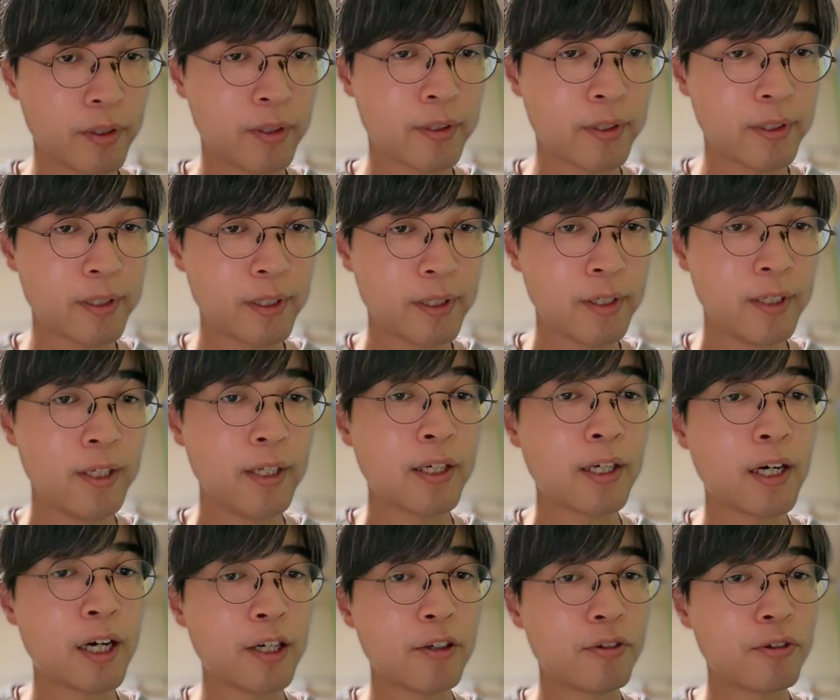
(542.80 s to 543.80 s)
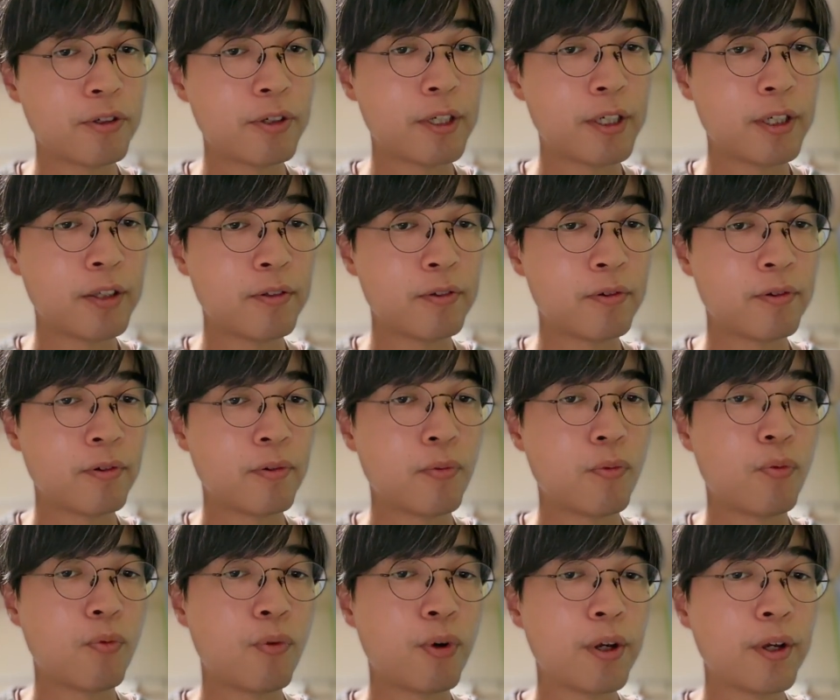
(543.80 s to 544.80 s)
data, calculate
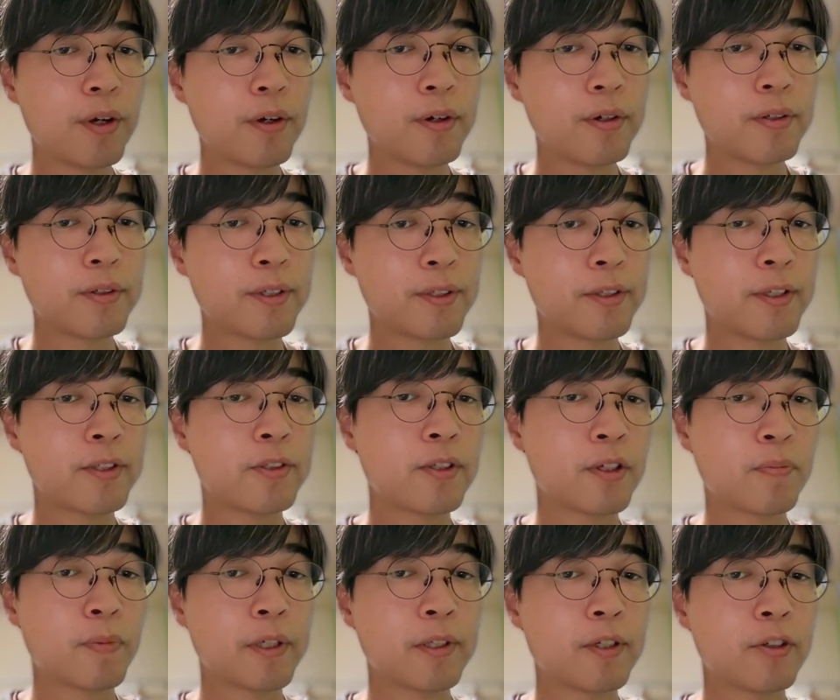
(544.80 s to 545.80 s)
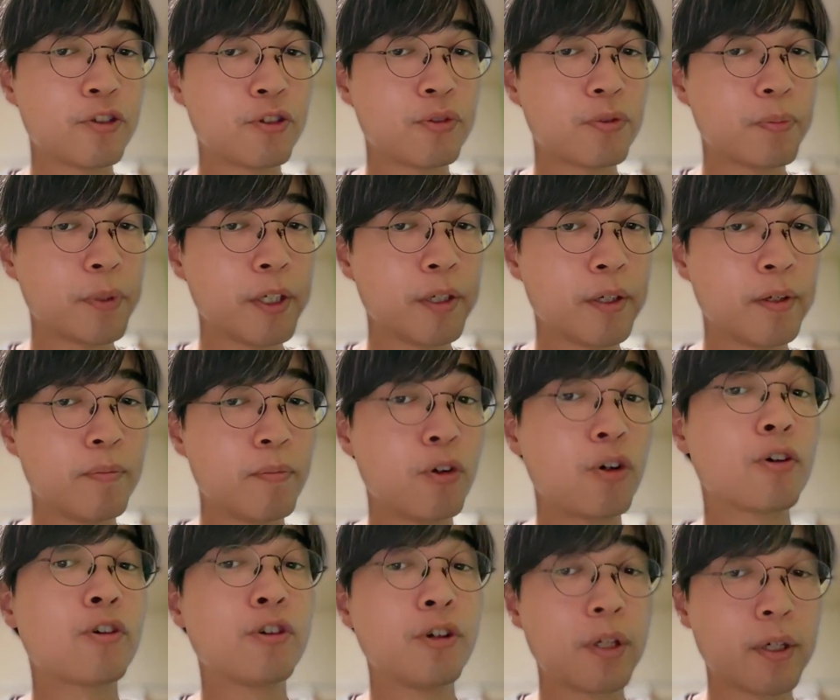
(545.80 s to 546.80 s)
where the testing pattern should be
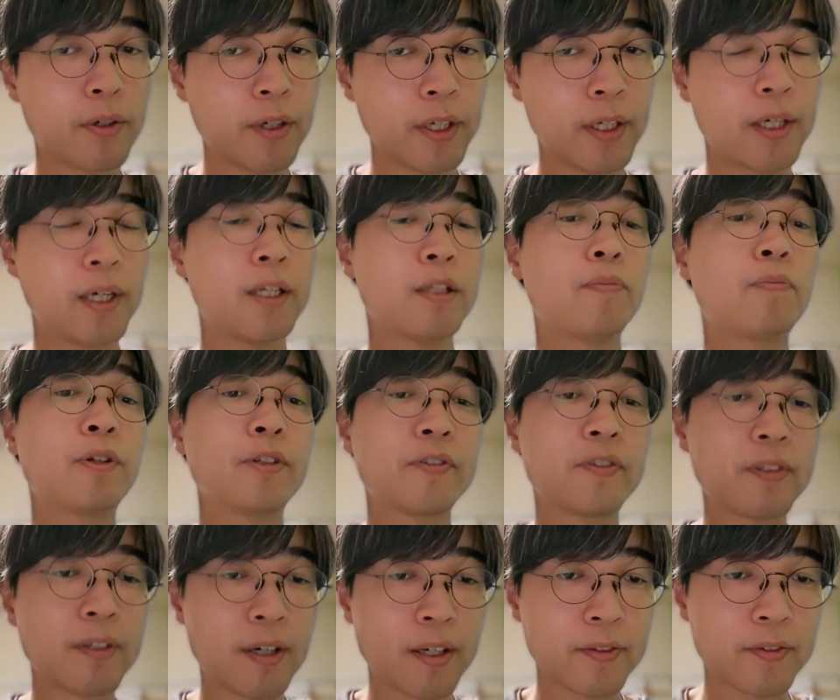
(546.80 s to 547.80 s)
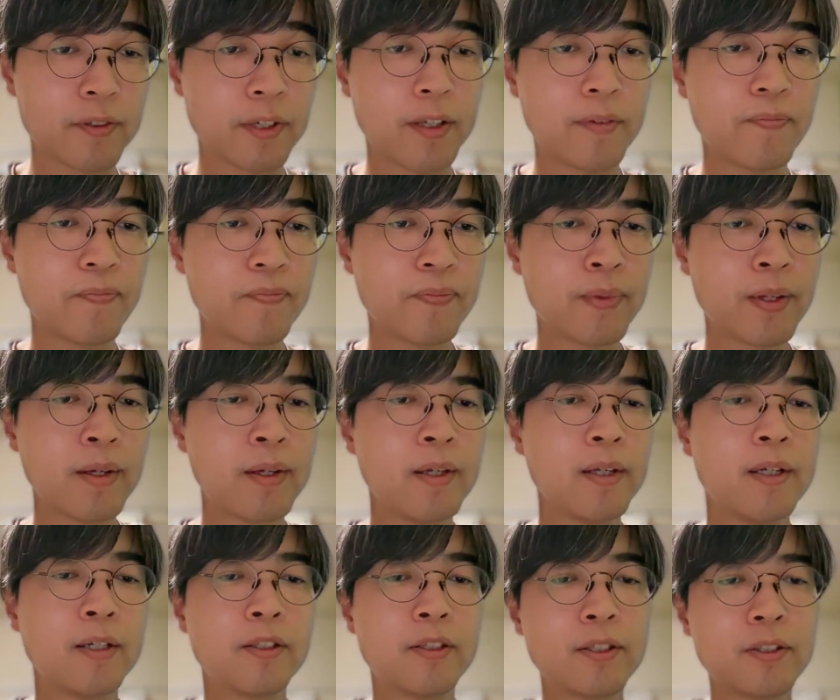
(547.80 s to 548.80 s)
more quickly and precisely.
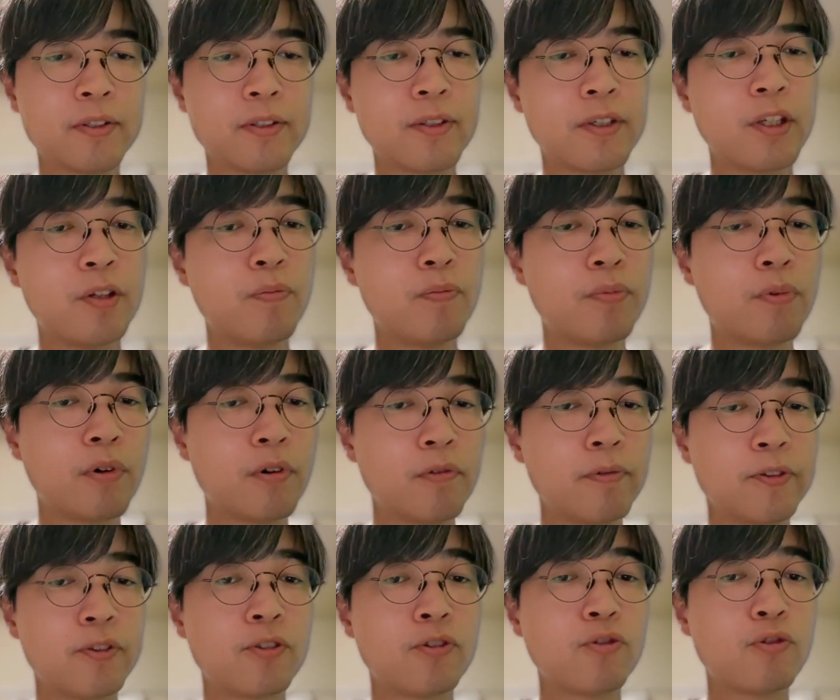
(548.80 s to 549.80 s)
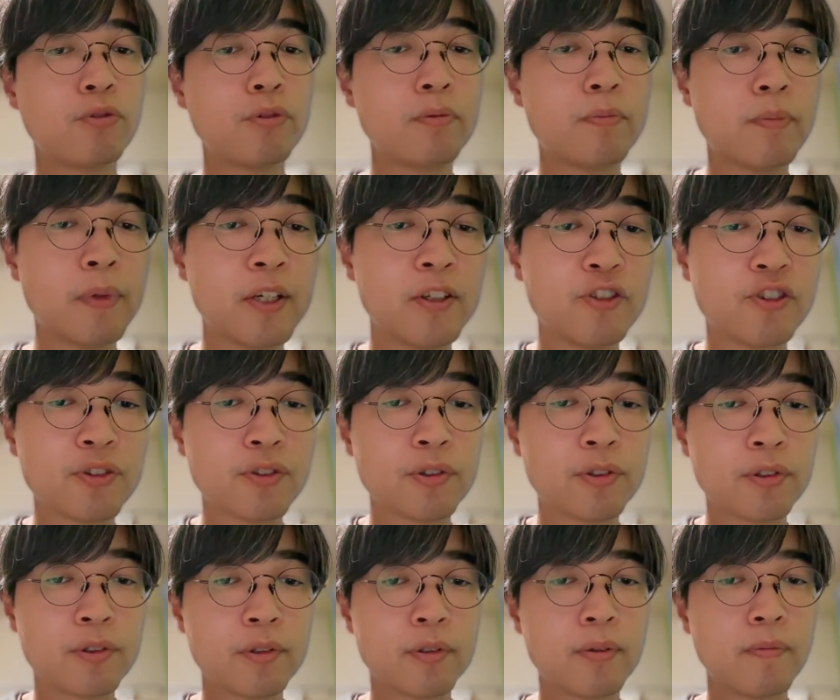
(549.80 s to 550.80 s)
This involves two
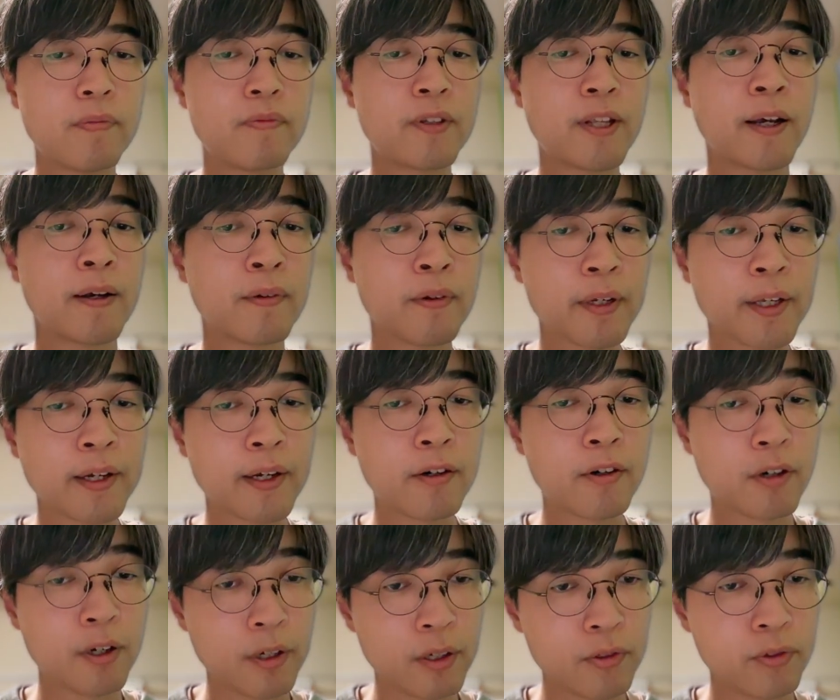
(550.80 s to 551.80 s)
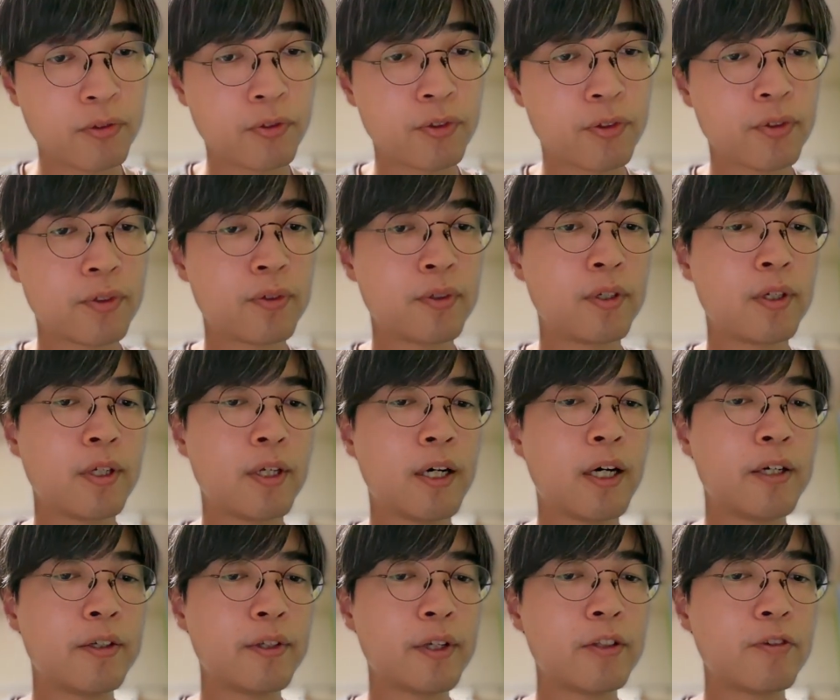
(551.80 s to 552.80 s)
major technical hurdles:
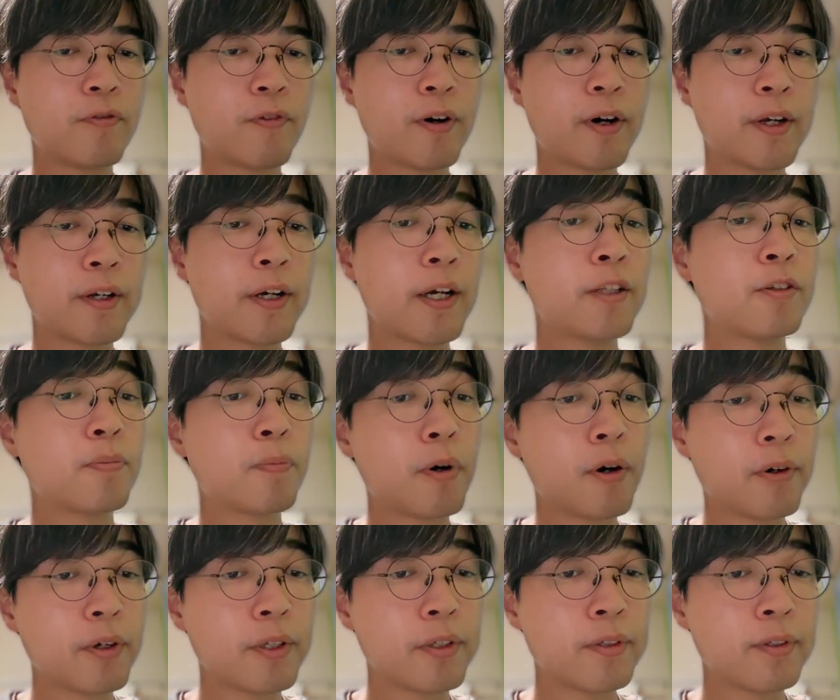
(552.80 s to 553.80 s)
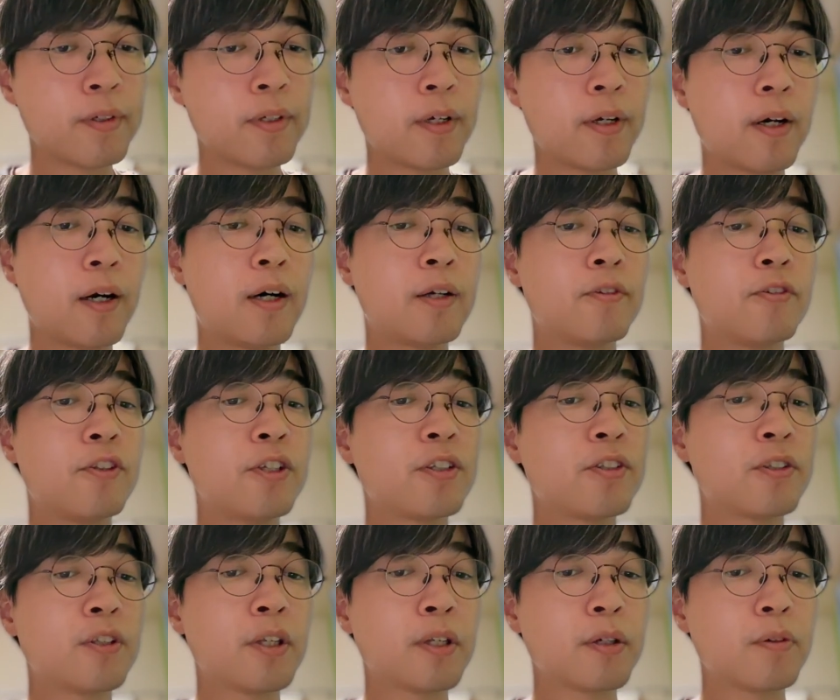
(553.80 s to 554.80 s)
identifying endpoint and
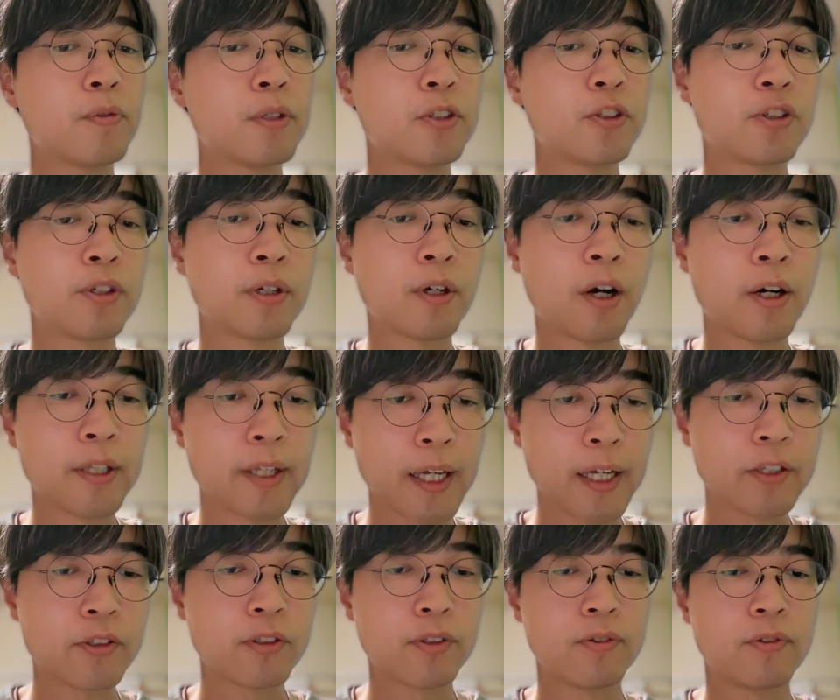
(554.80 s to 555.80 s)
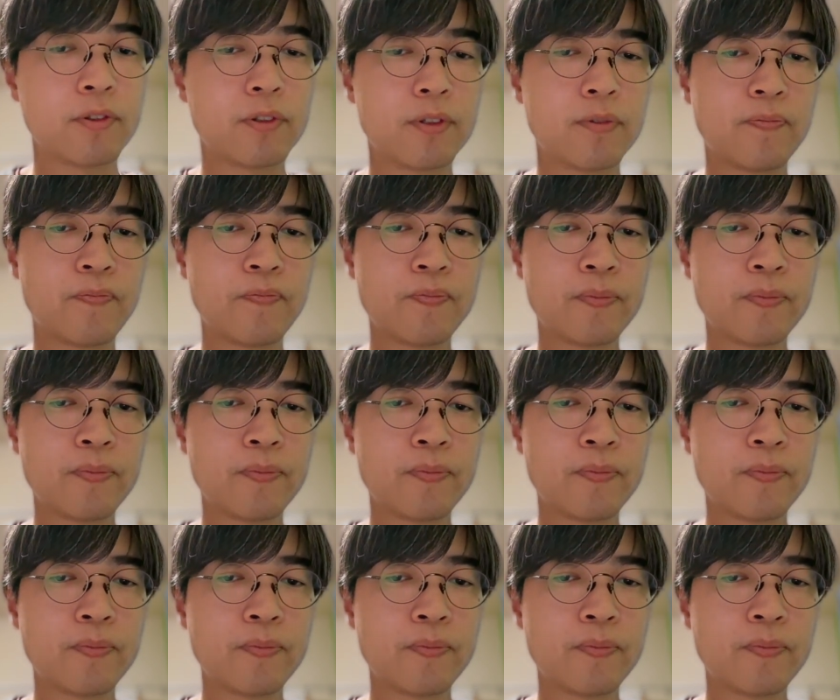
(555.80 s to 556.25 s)
distinguishing connections.